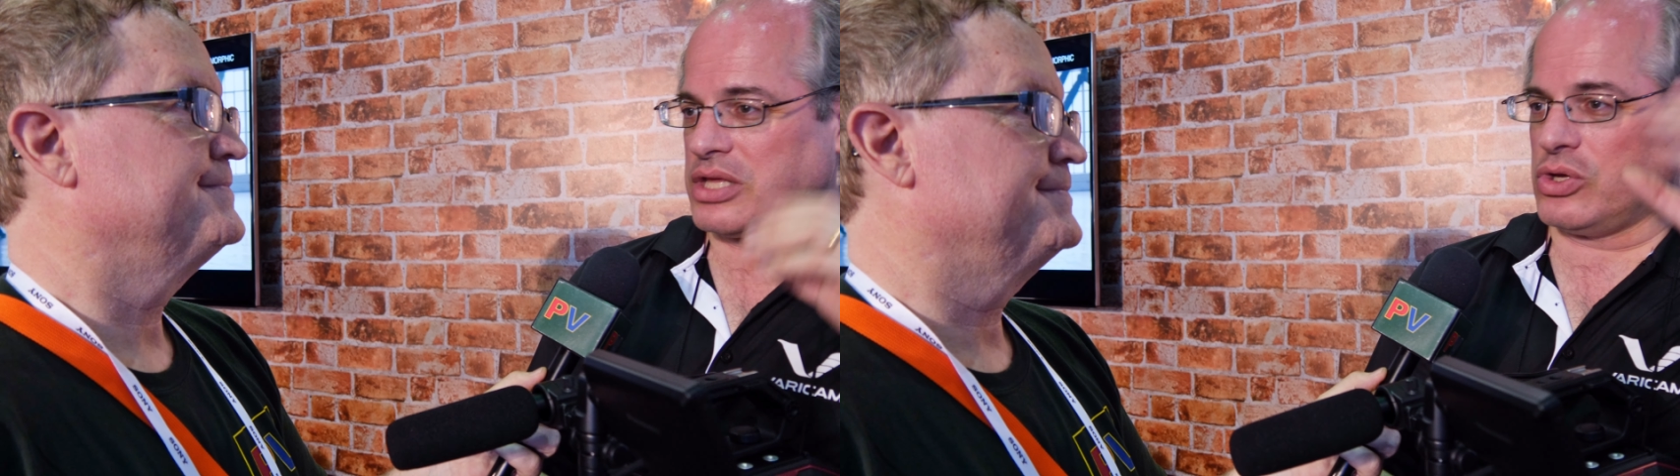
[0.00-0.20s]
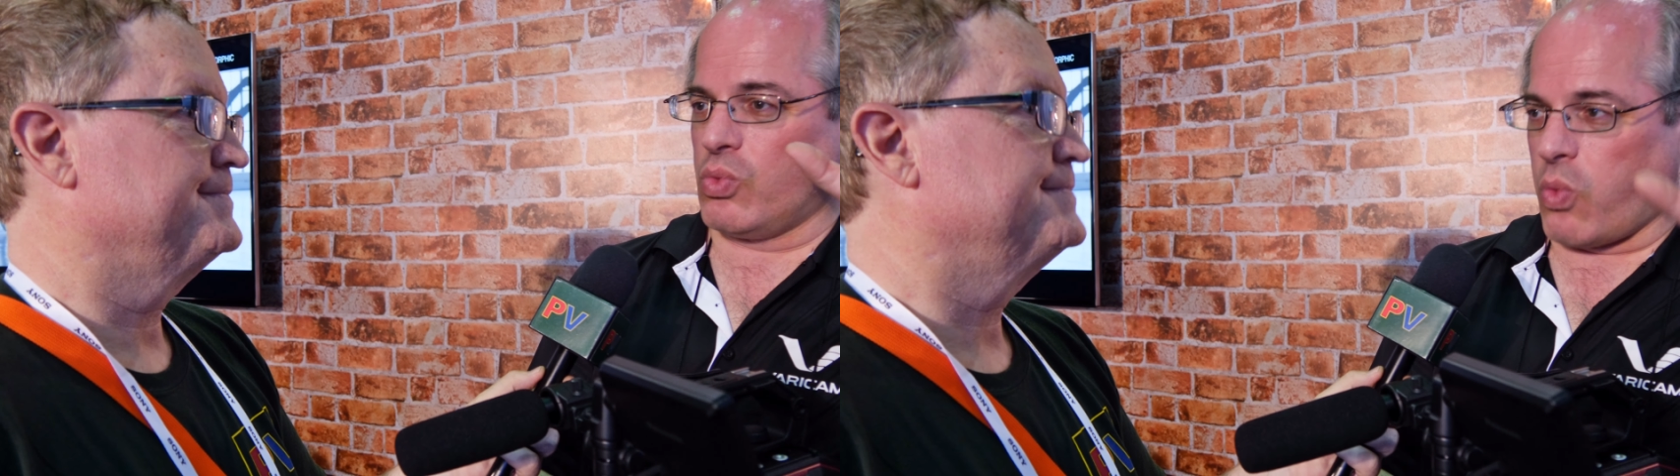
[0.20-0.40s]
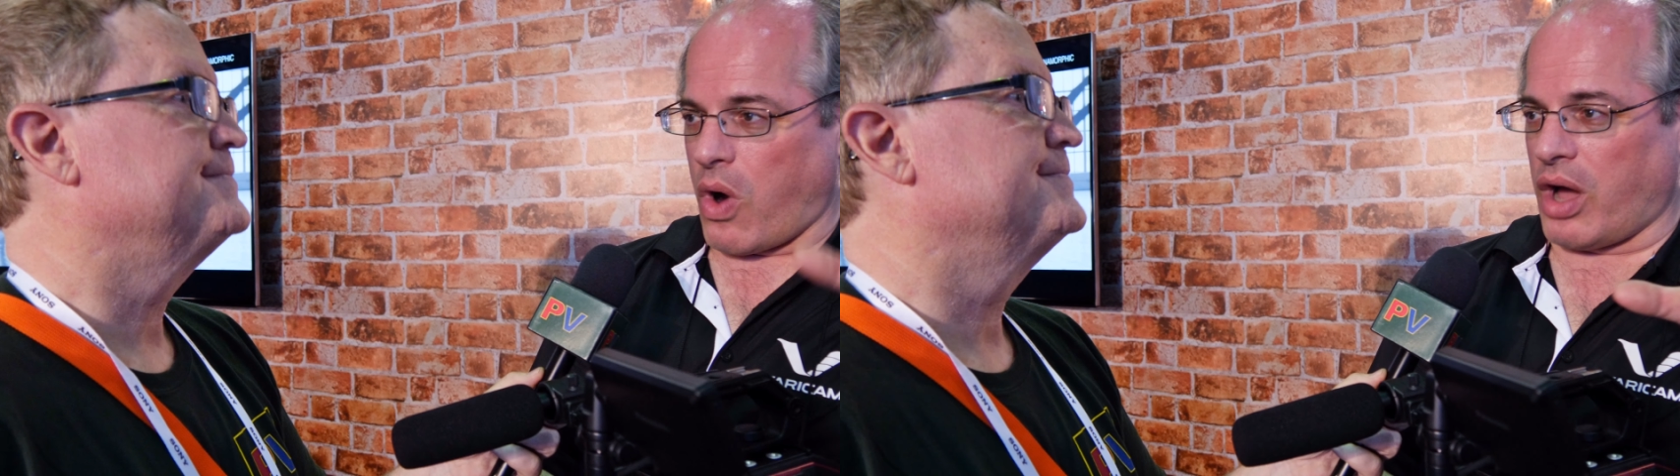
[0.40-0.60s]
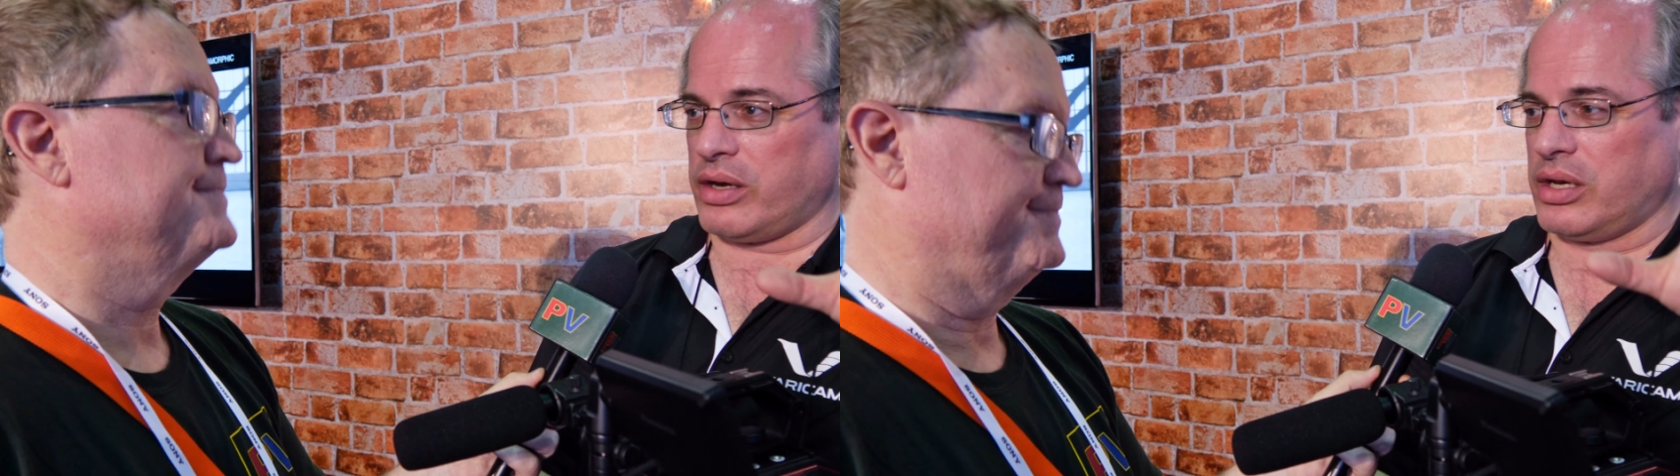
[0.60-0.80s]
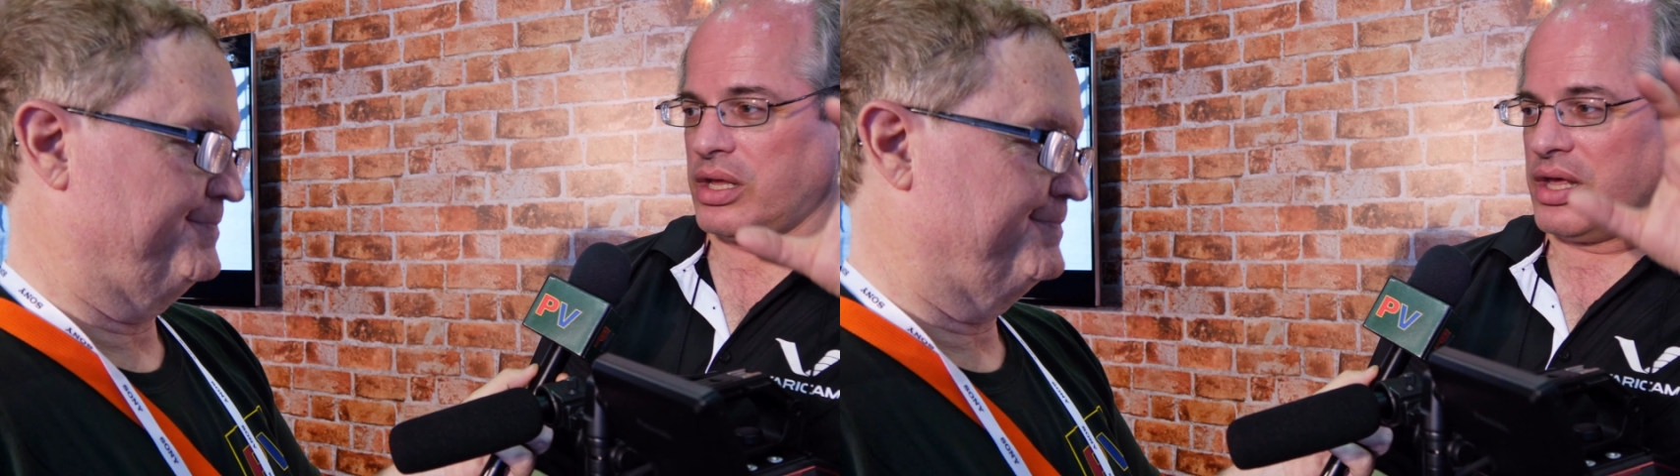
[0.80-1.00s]
that you
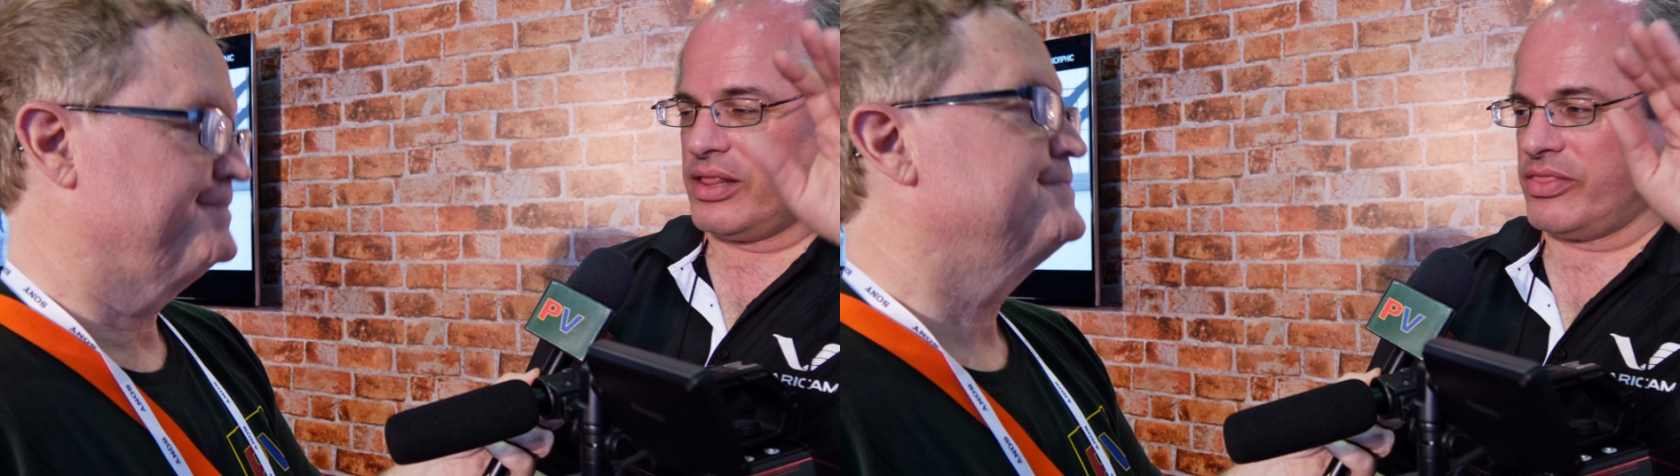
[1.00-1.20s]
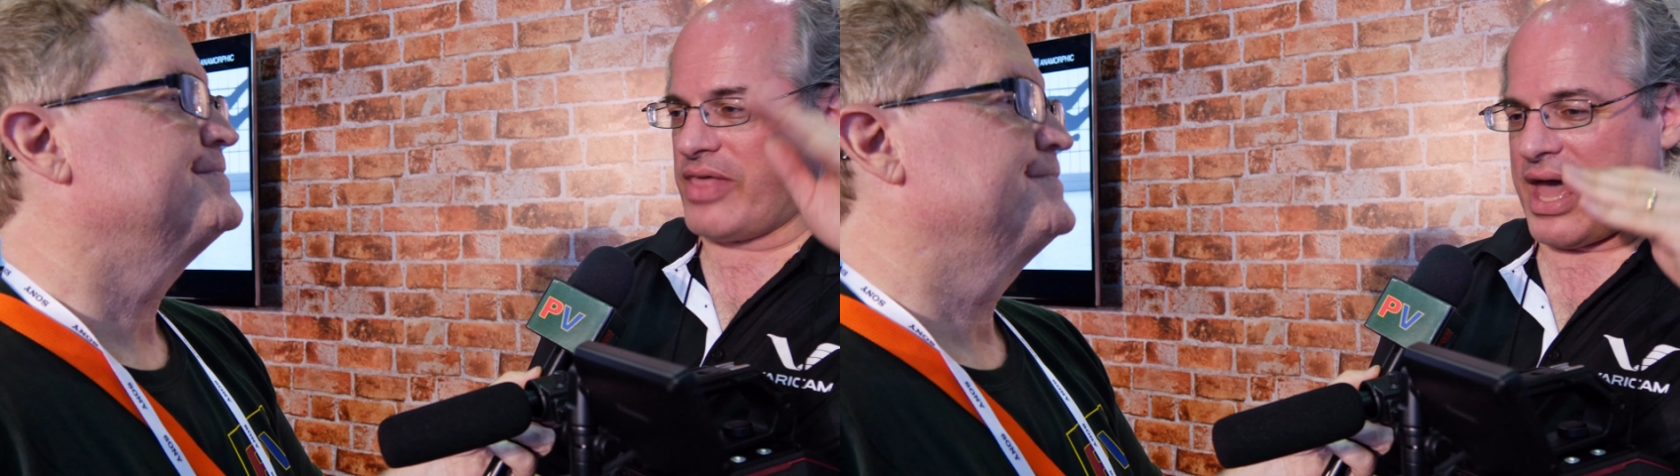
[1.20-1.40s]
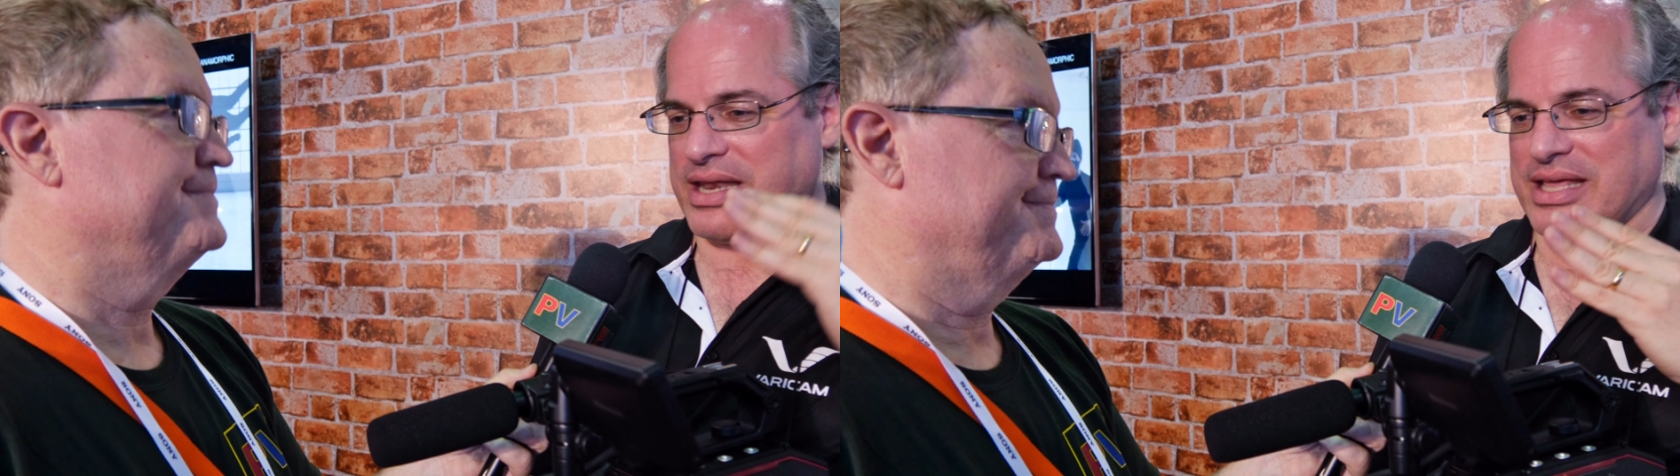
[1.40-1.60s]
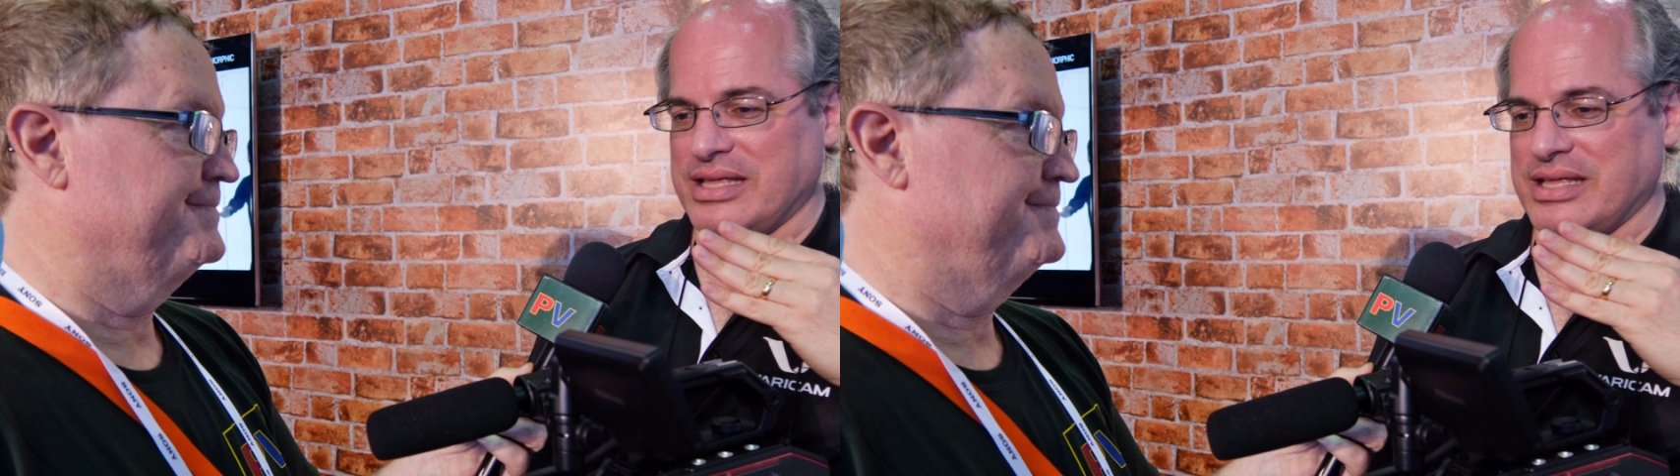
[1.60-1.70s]
want that